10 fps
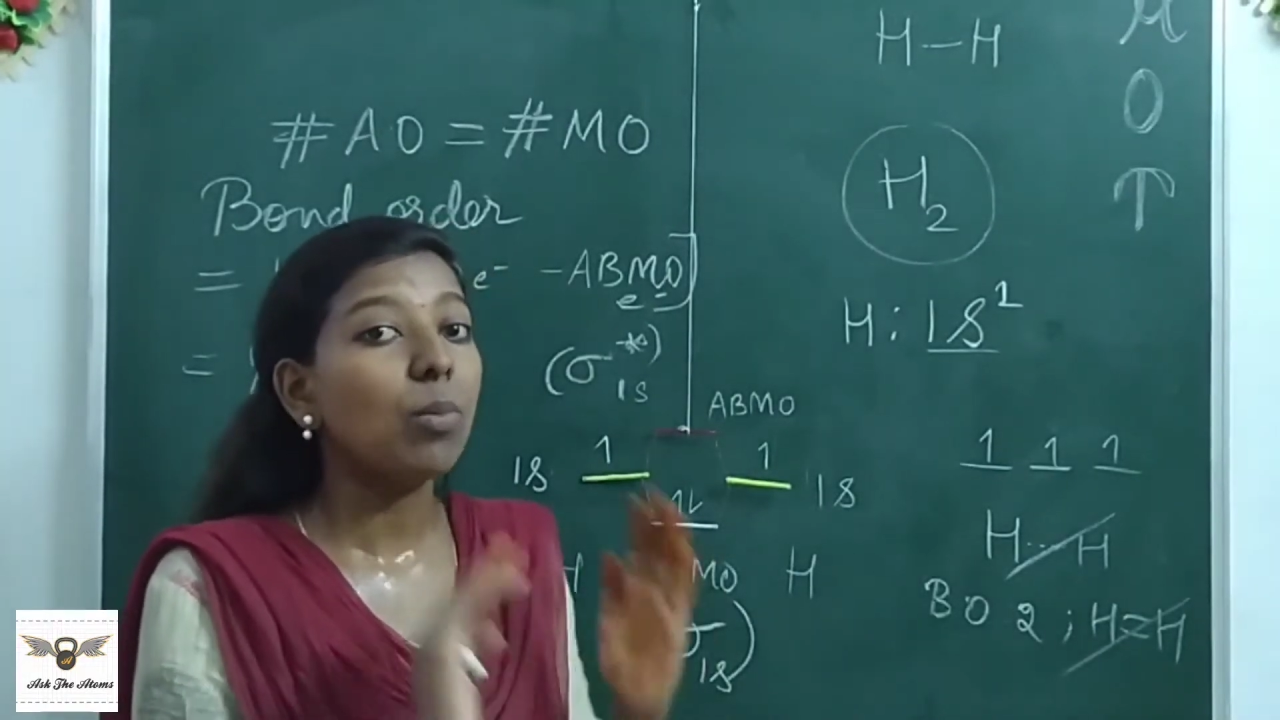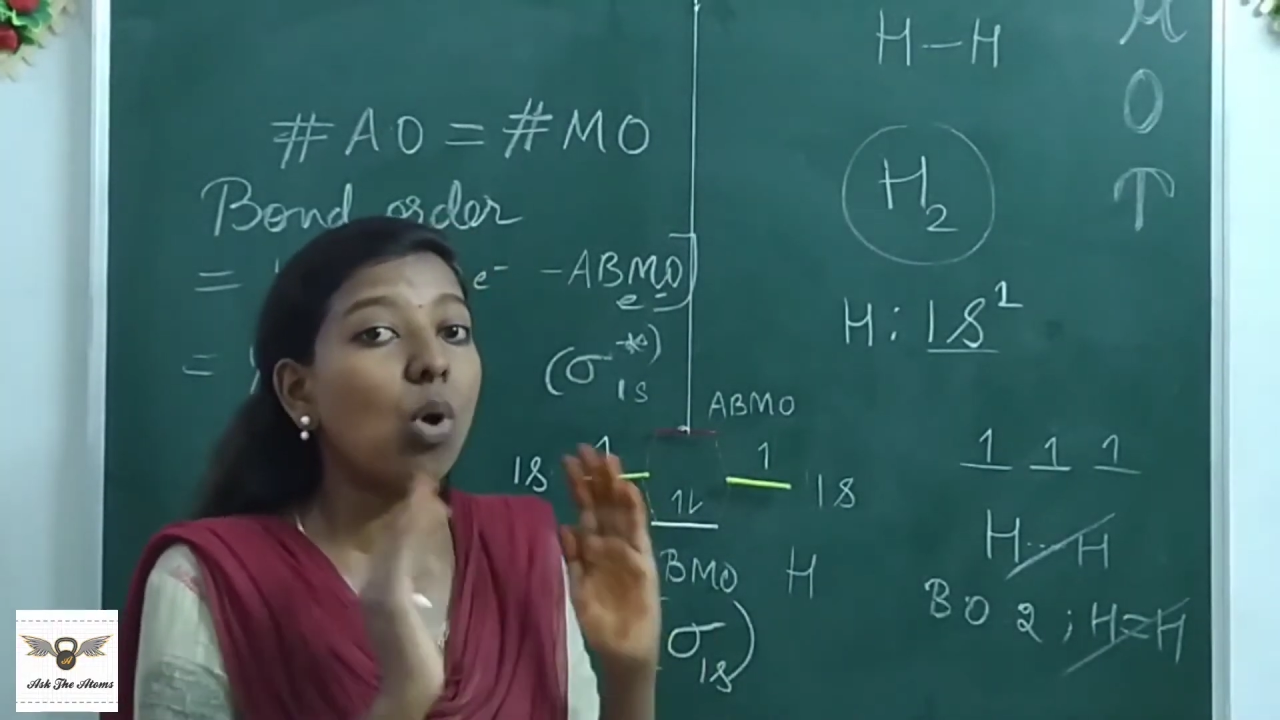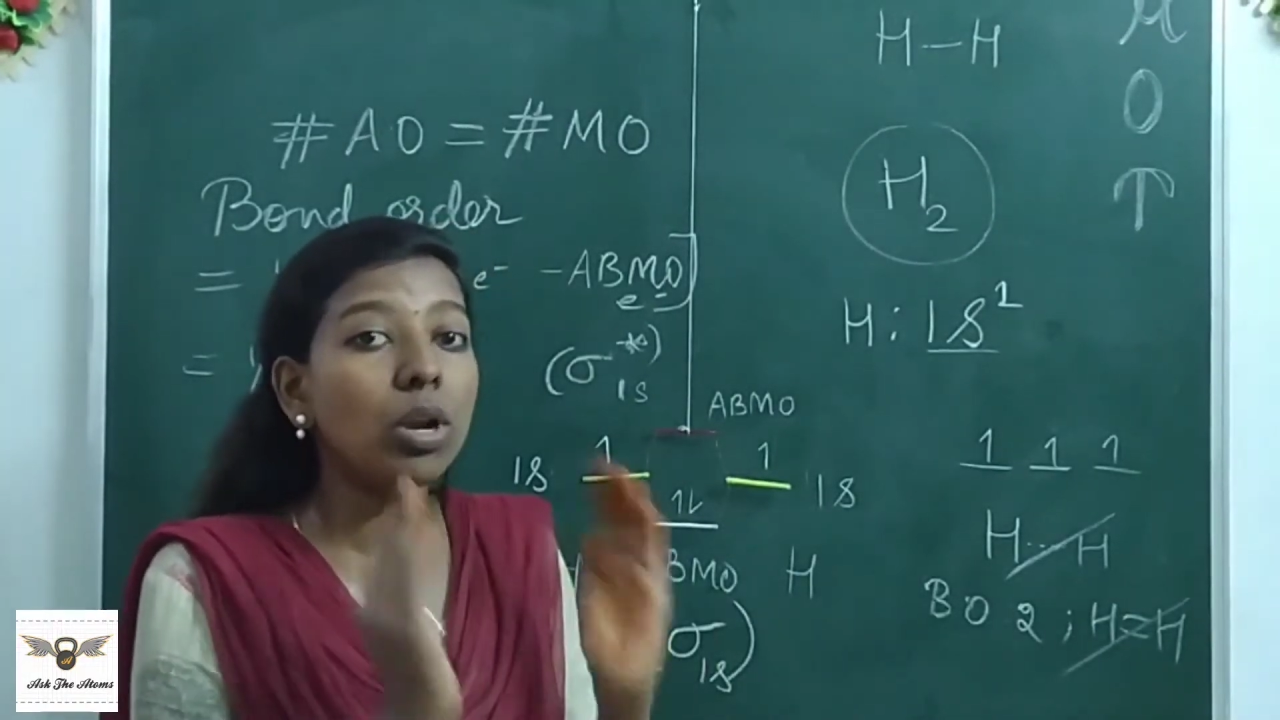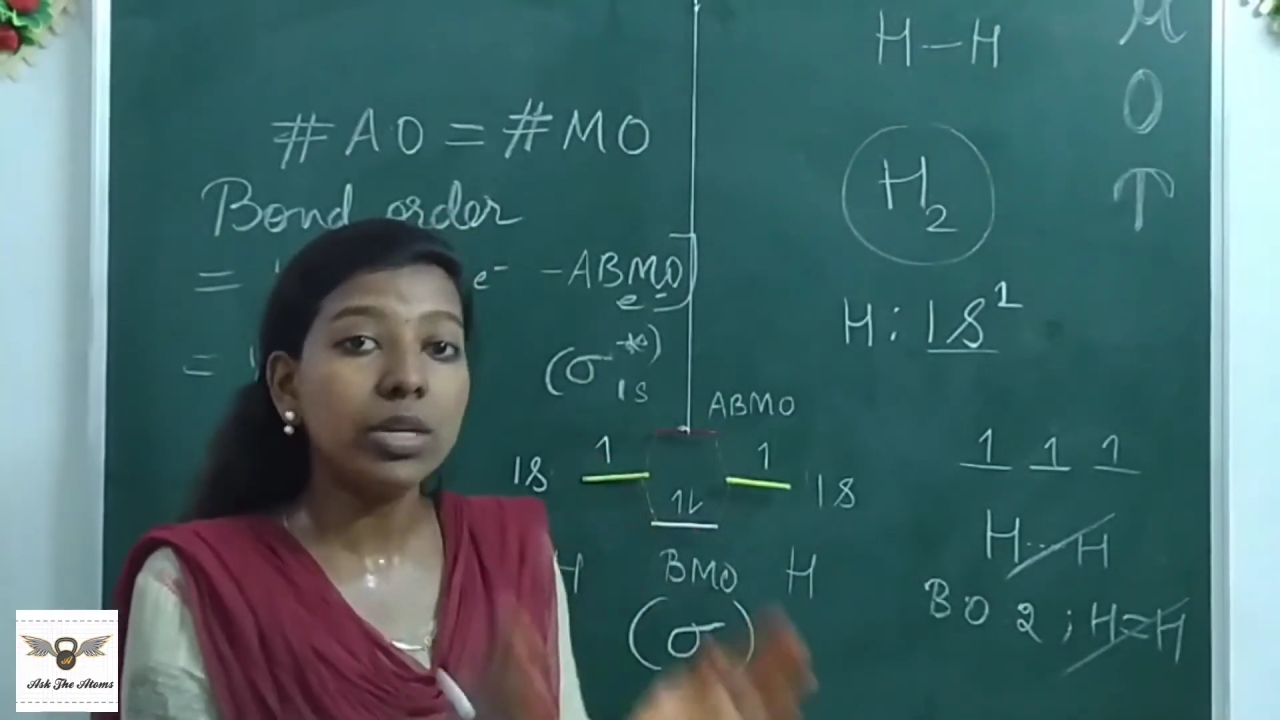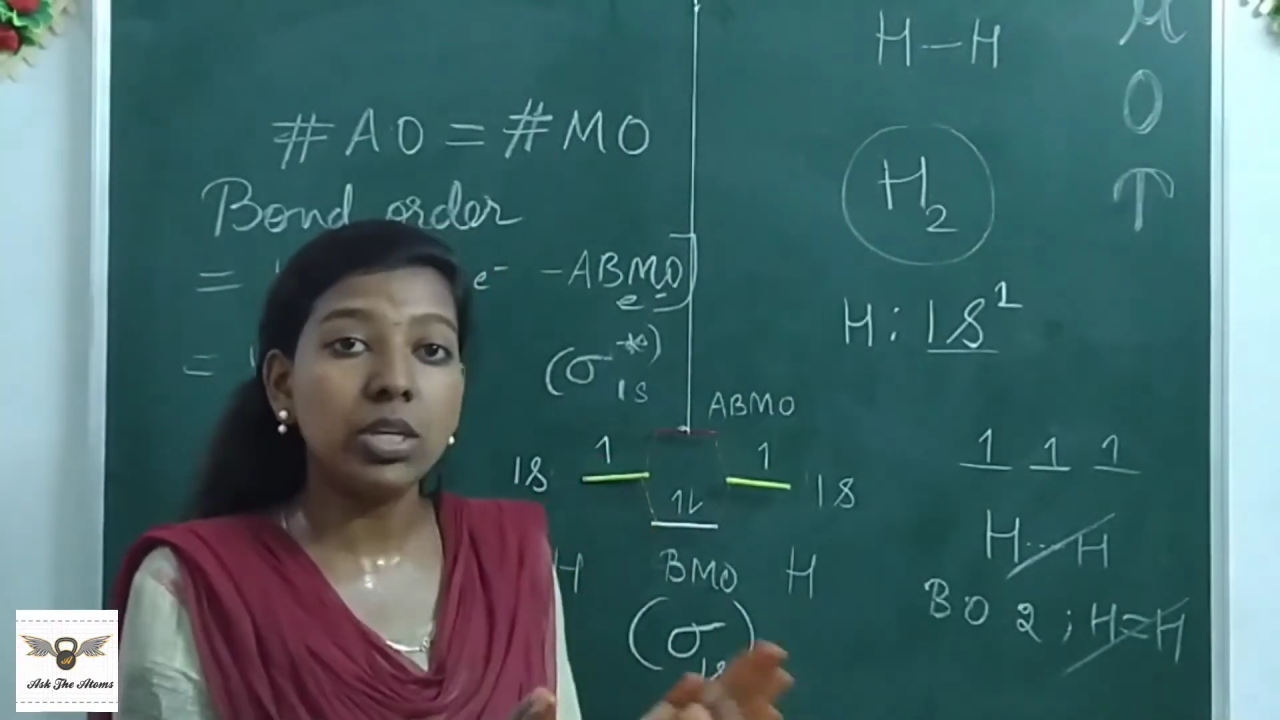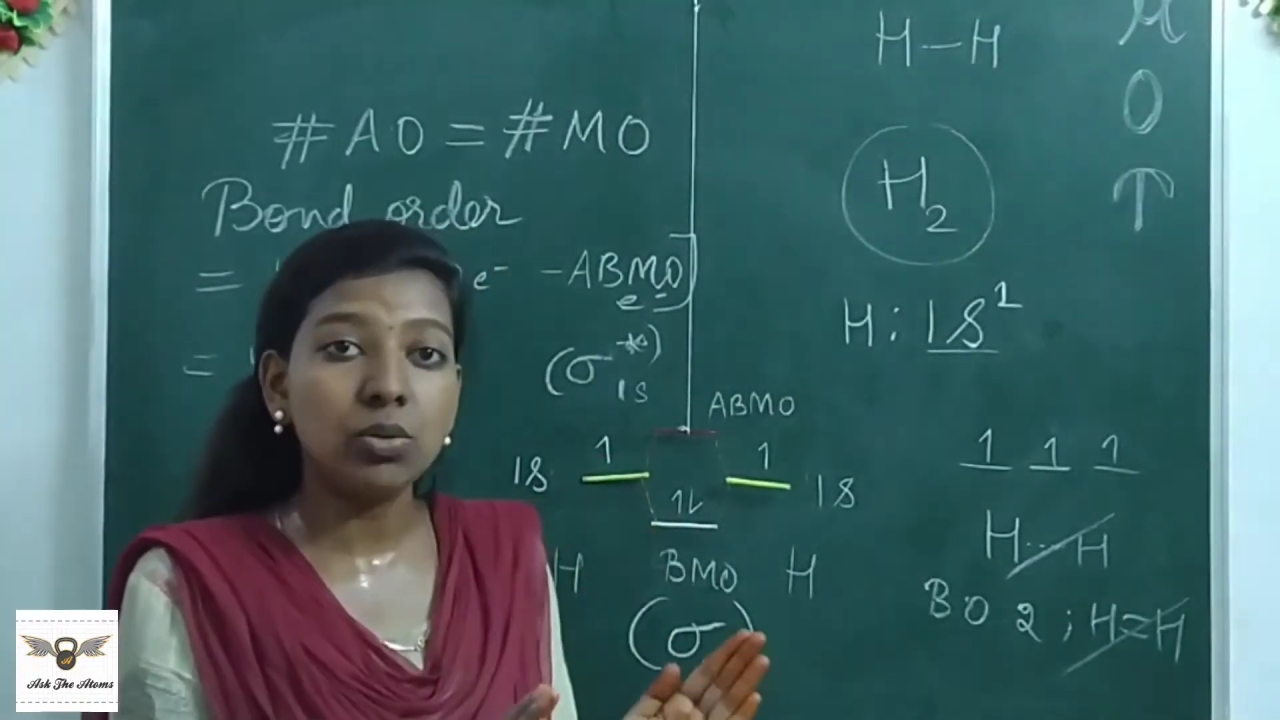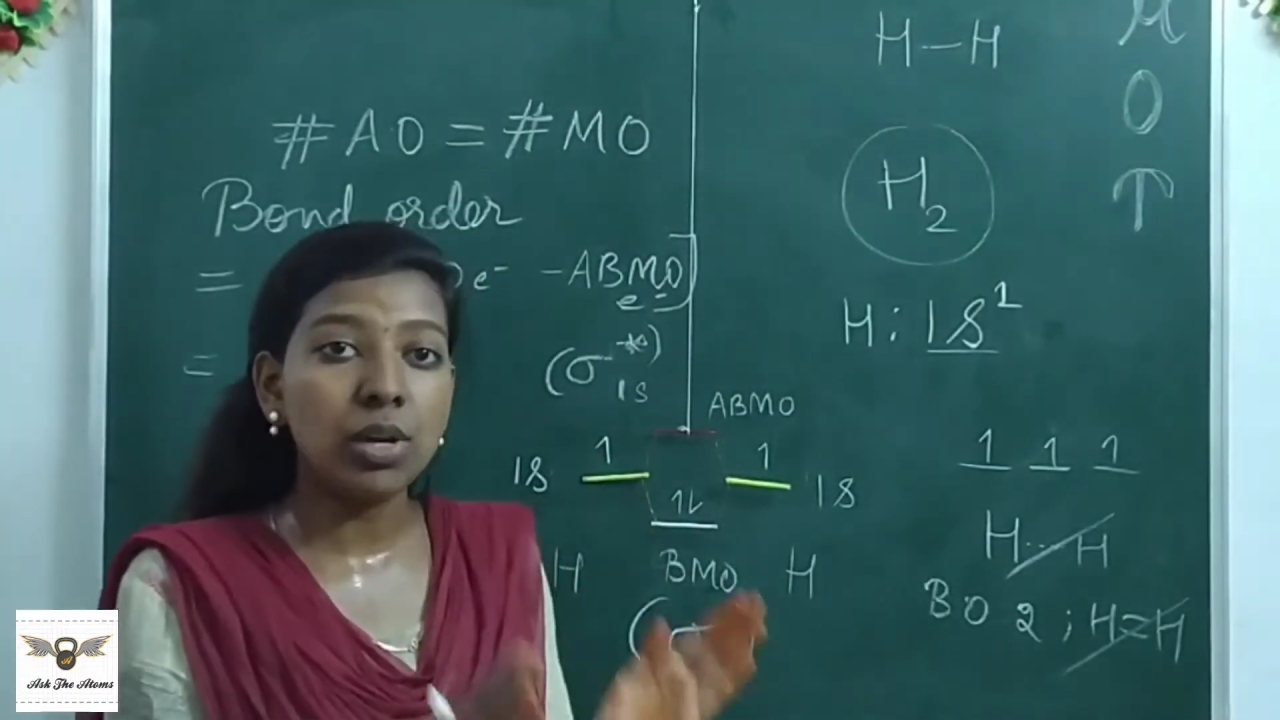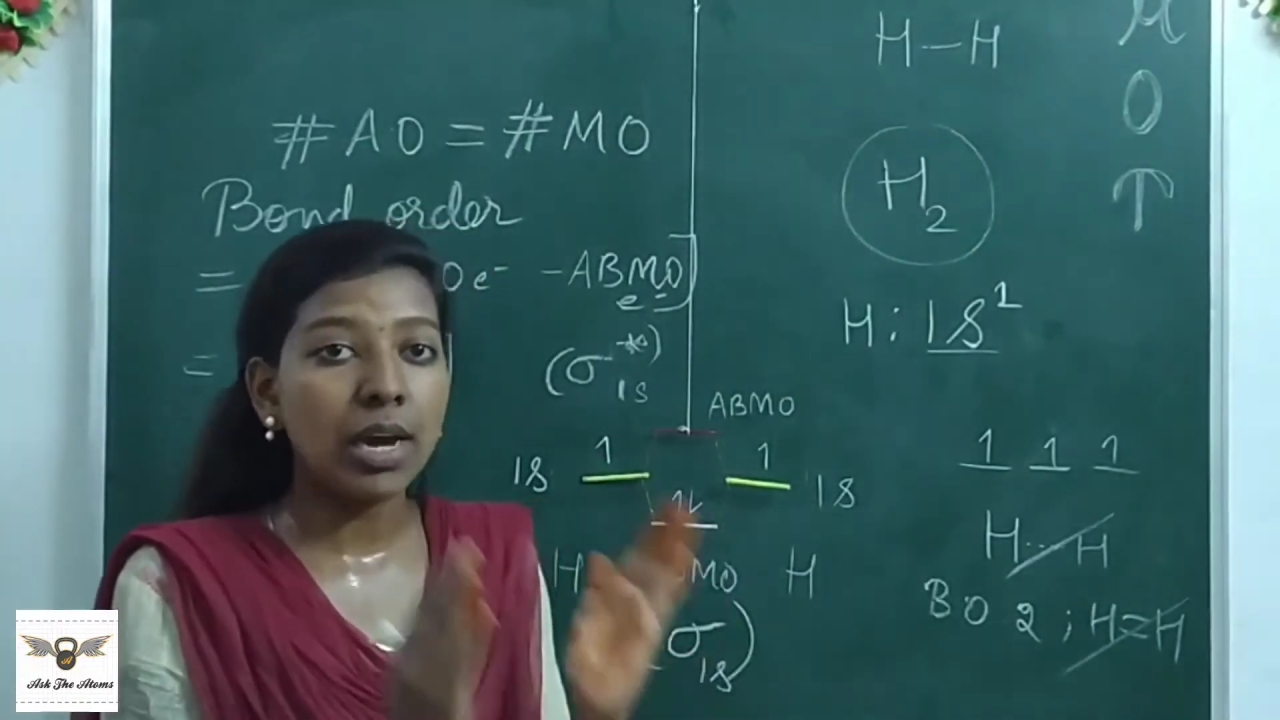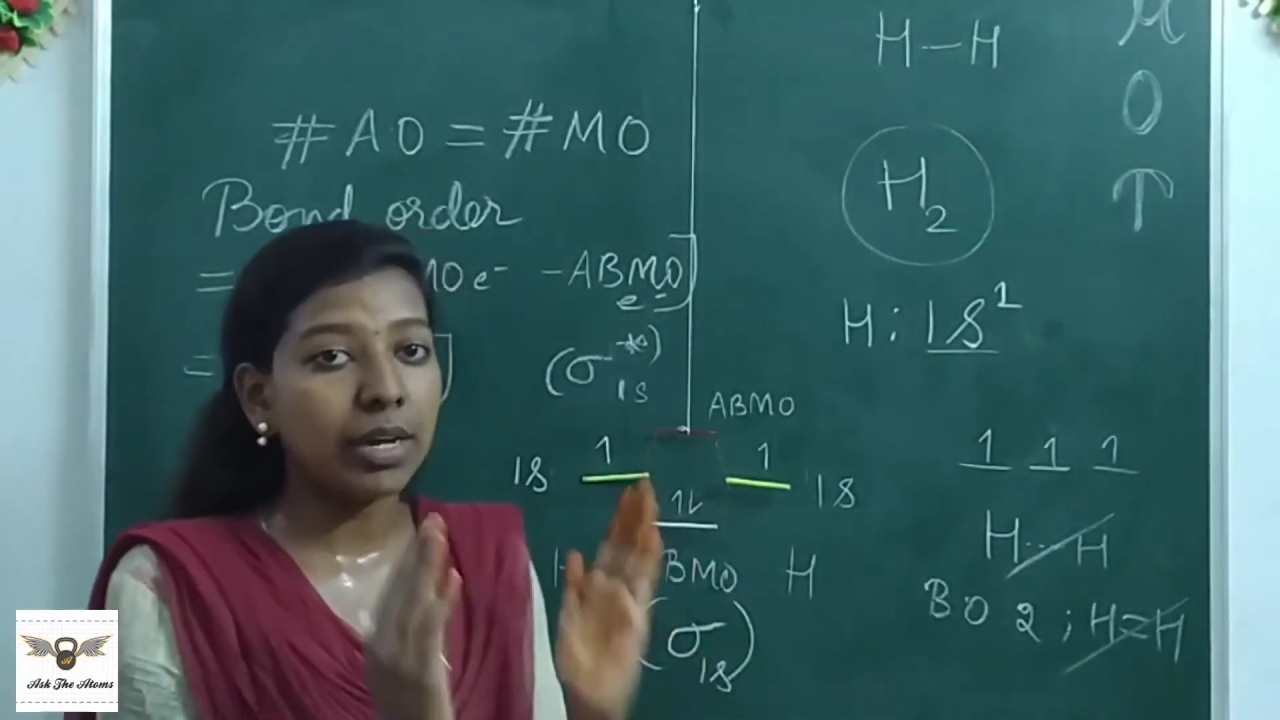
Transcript: molecule